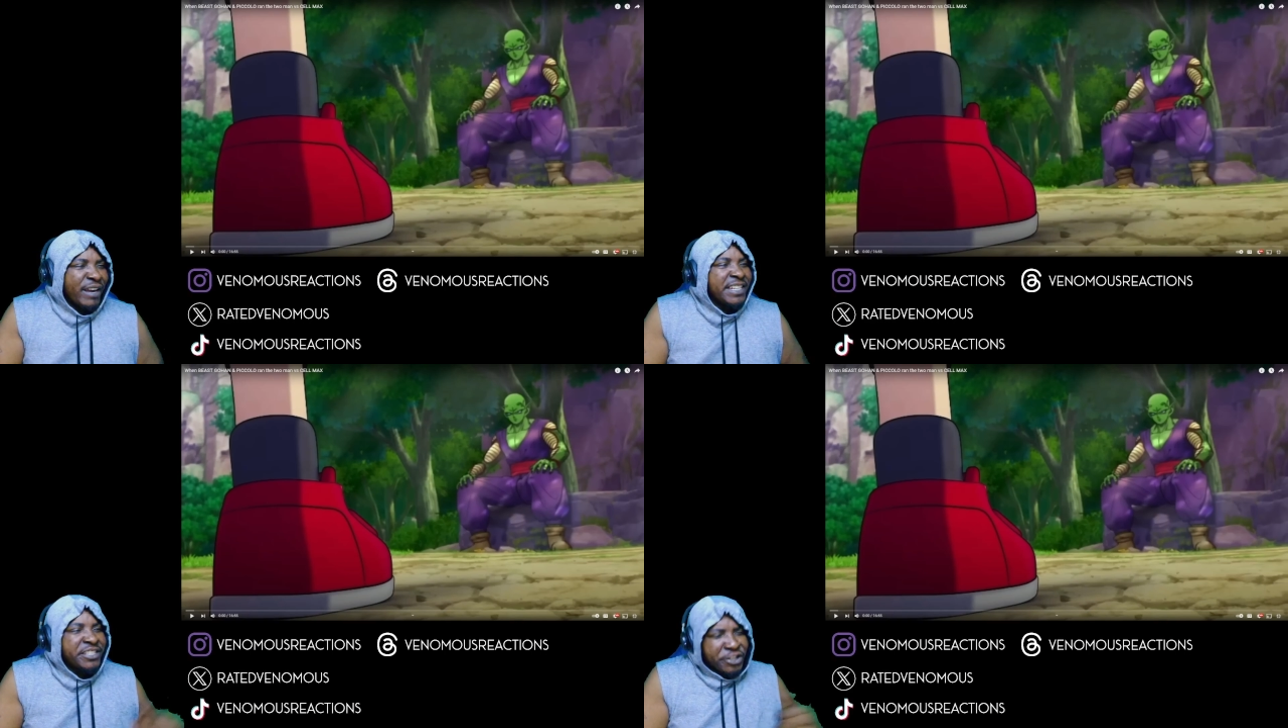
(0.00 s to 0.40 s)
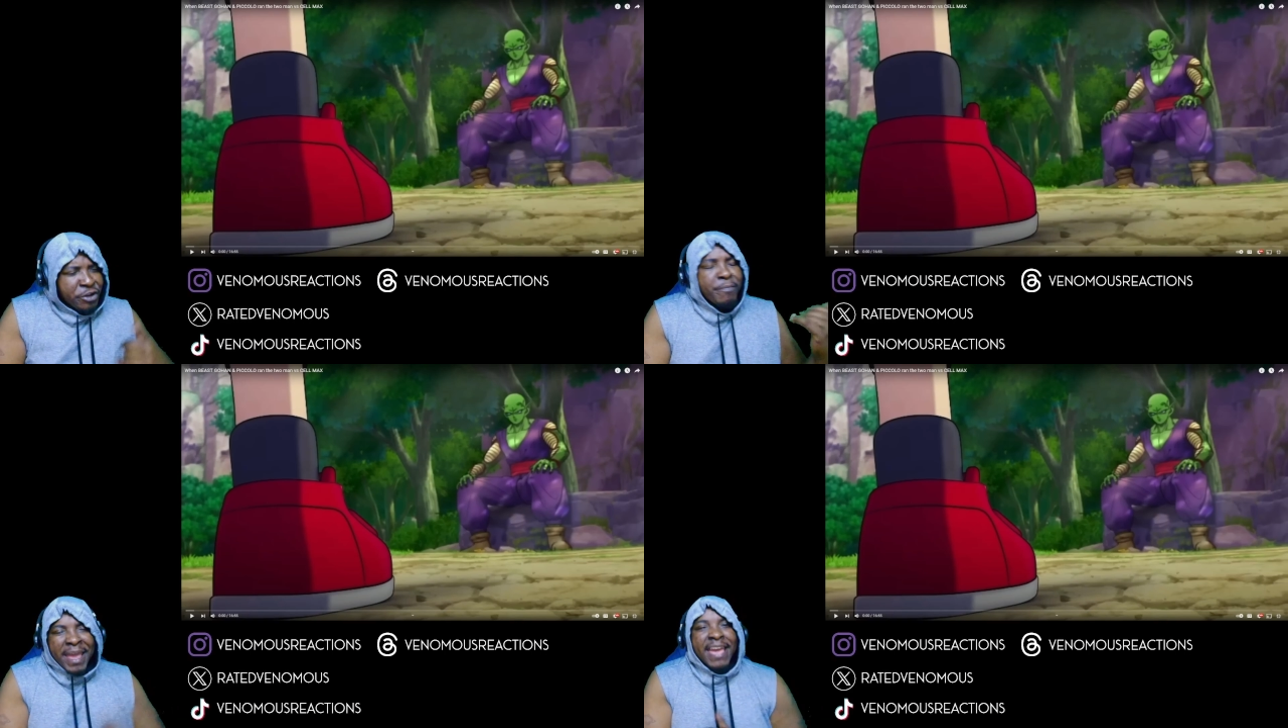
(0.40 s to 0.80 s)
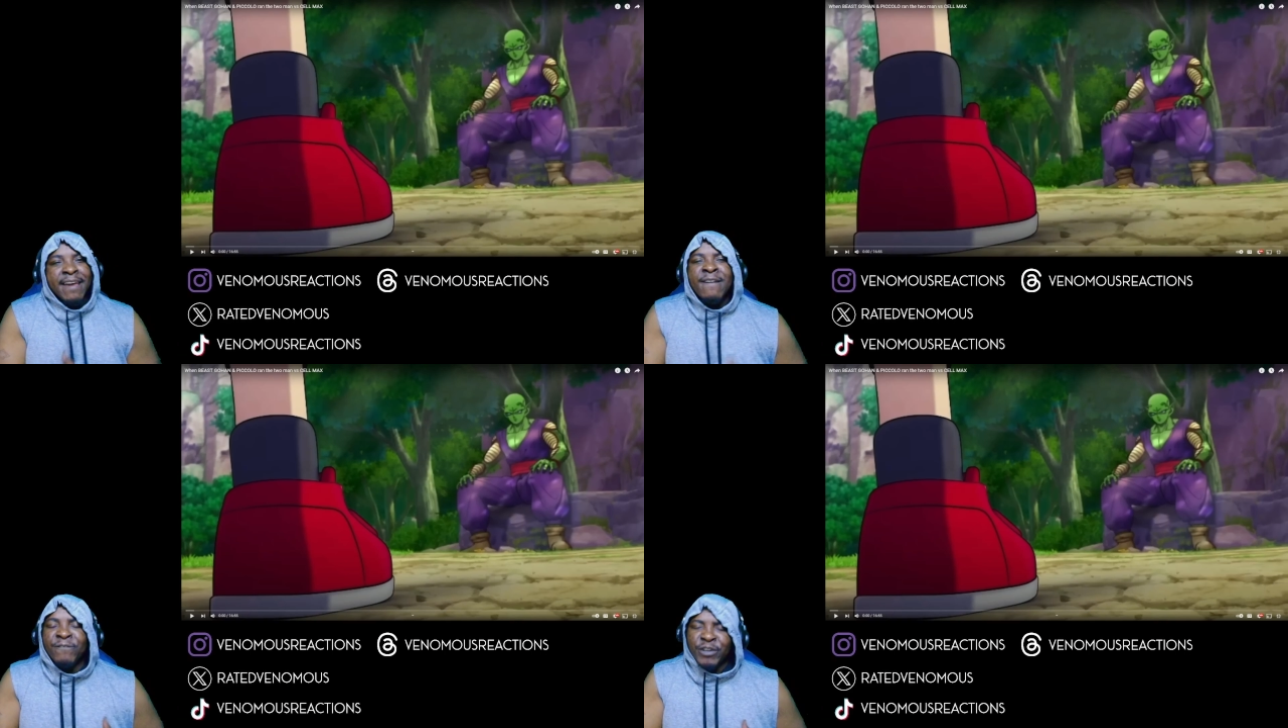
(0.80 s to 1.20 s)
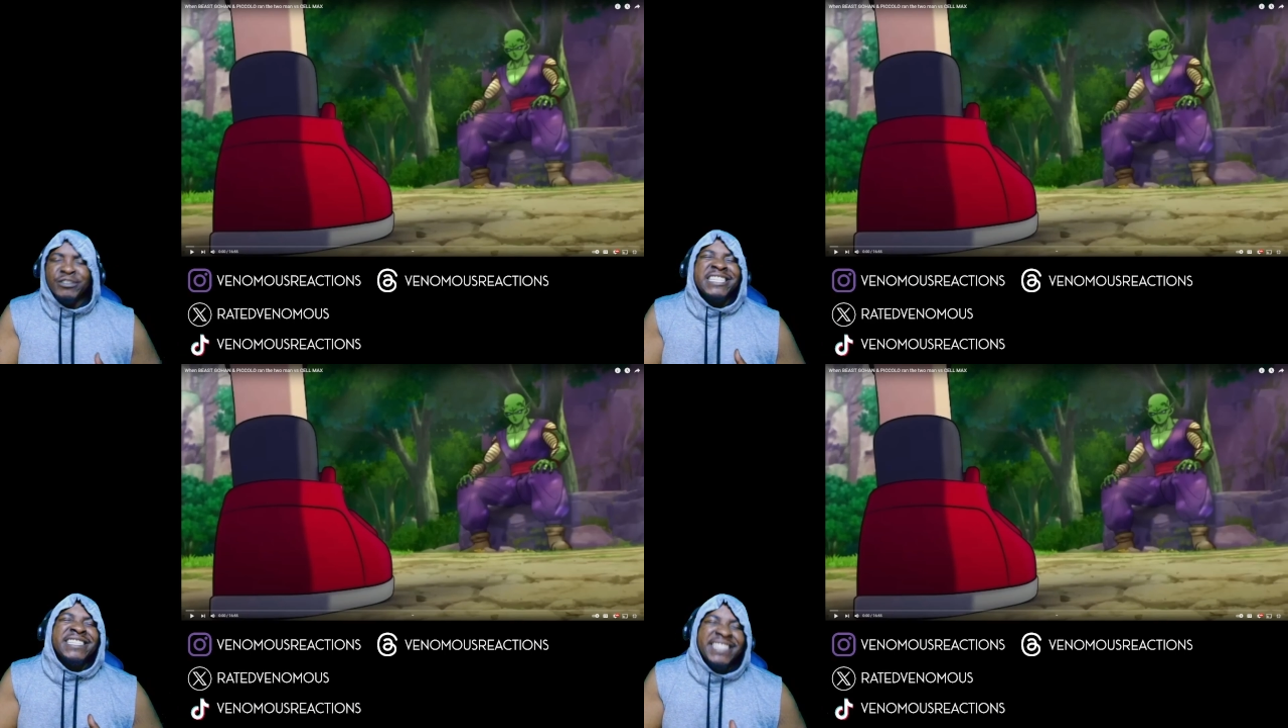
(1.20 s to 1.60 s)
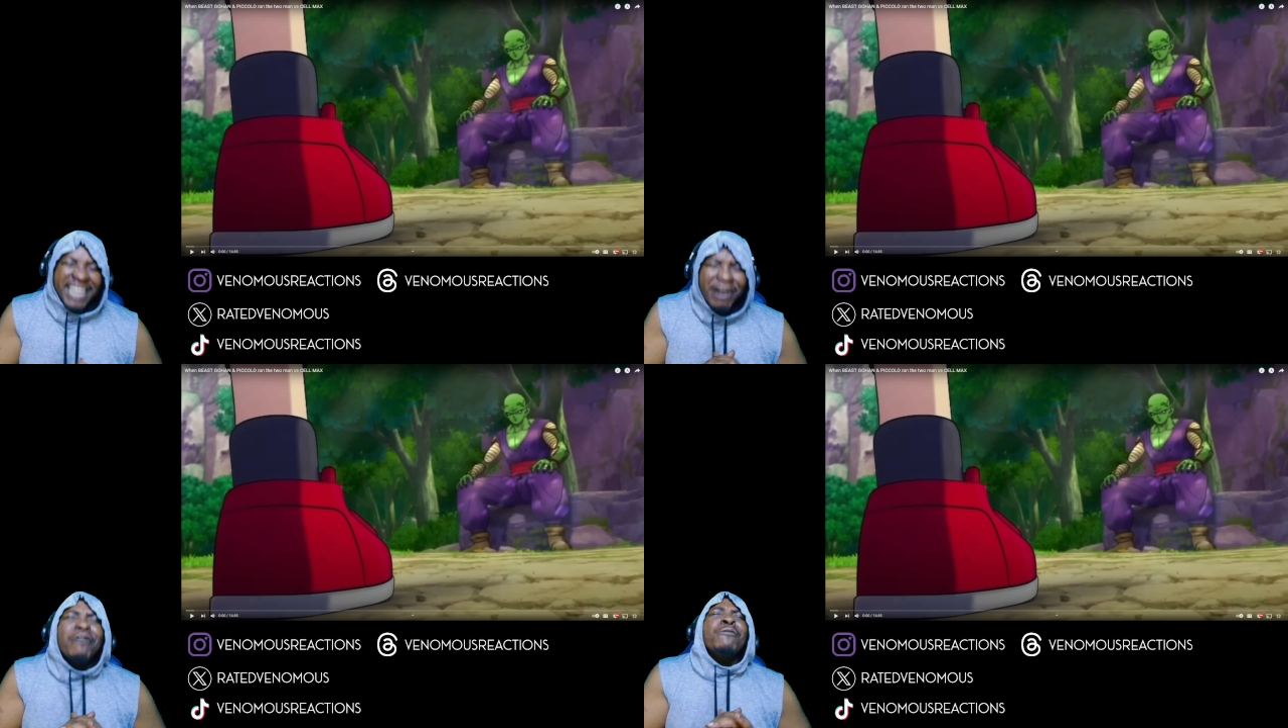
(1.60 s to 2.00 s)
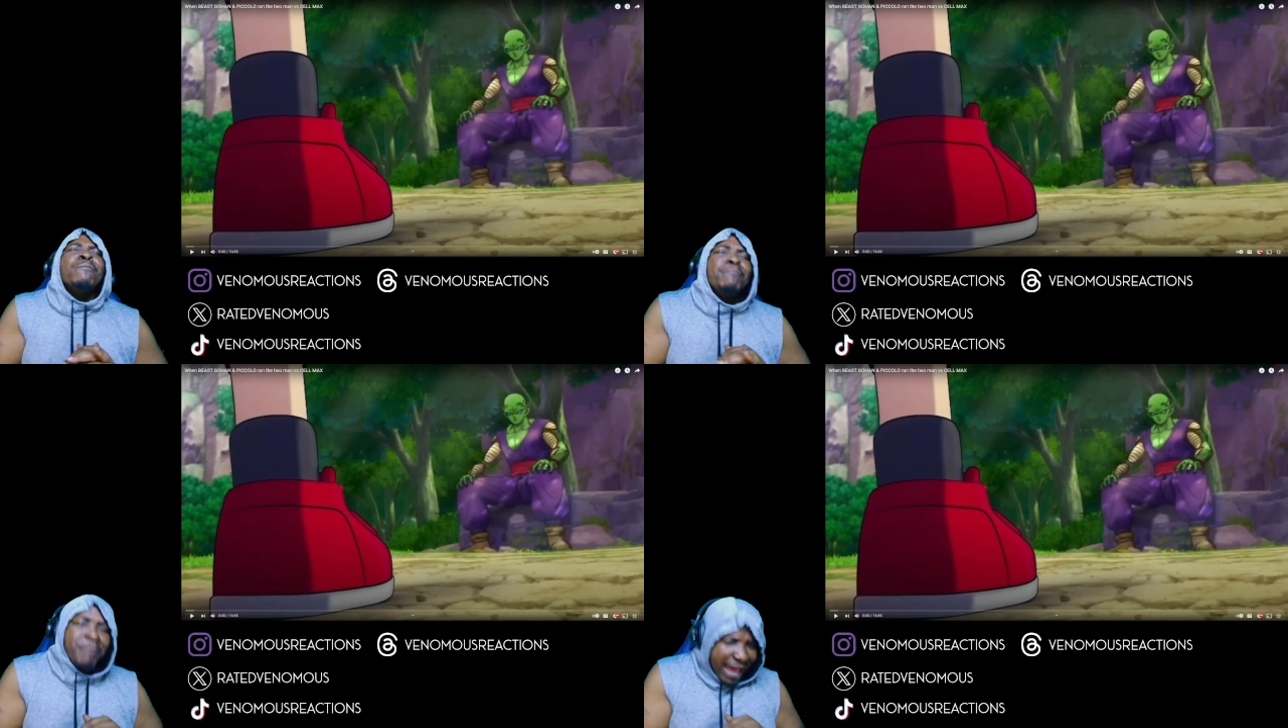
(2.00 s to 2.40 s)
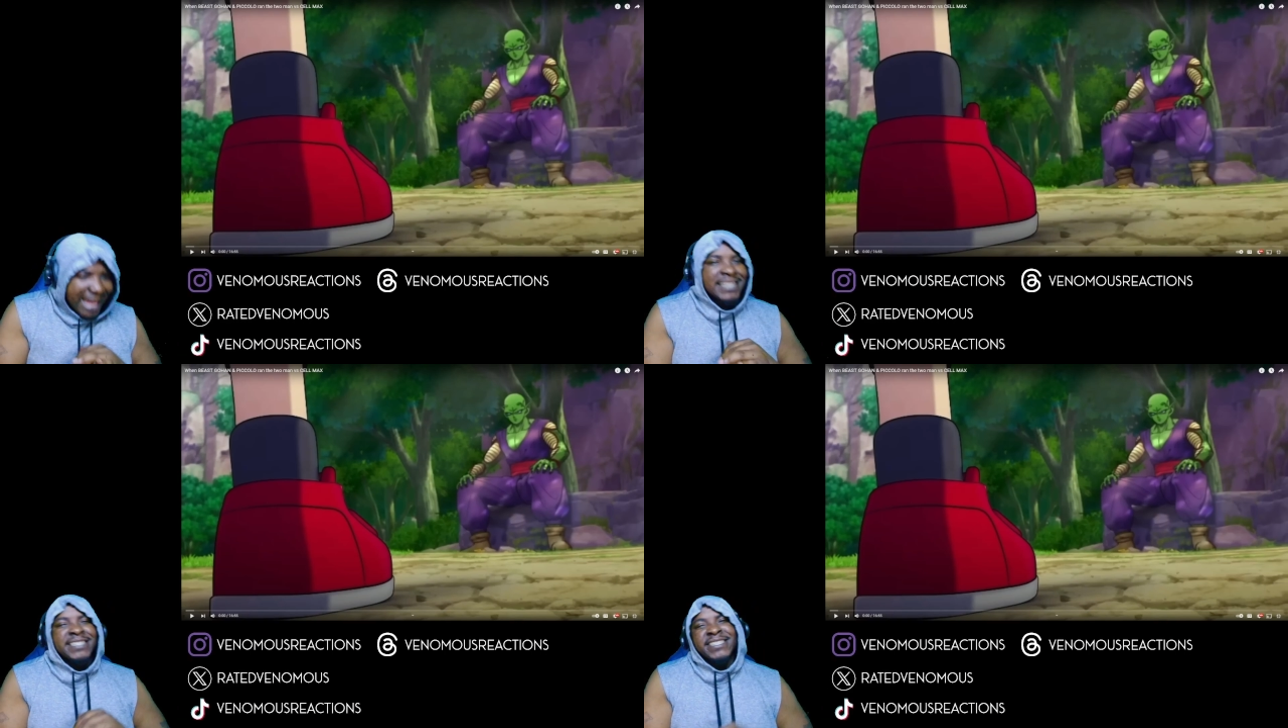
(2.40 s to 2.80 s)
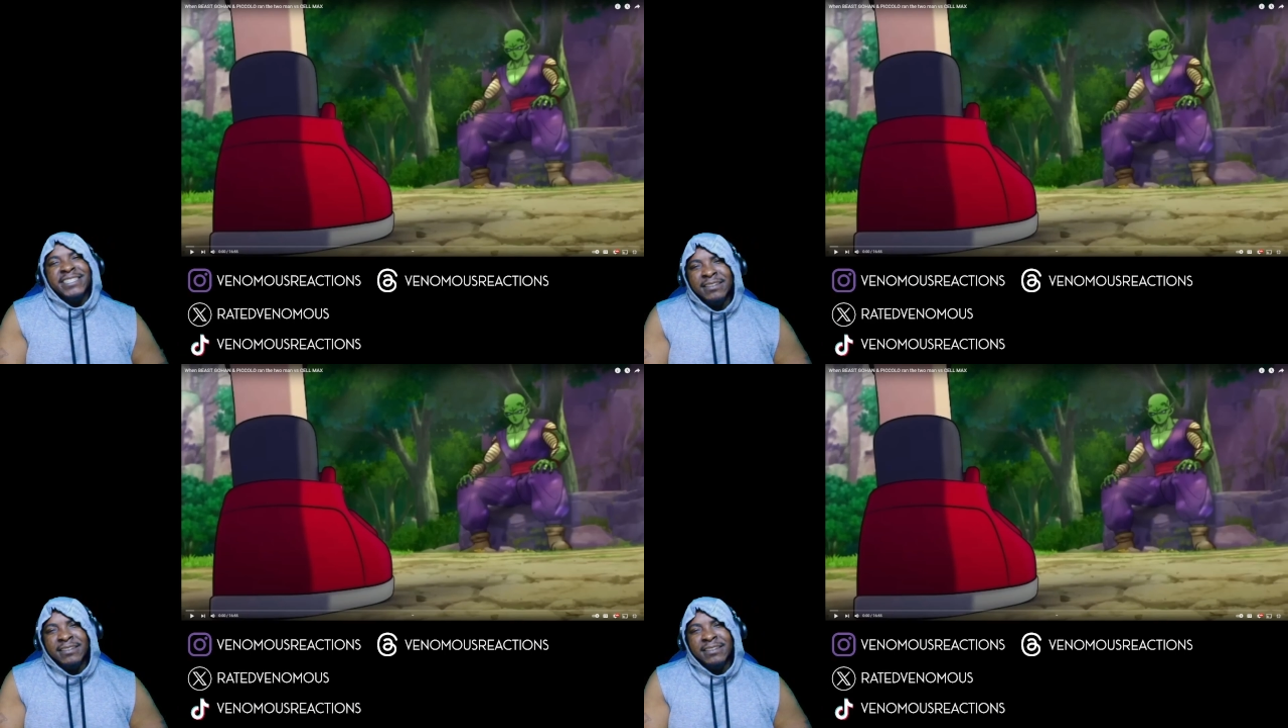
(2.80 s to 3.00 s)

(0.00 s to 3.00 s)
the two-man versus Cell Max.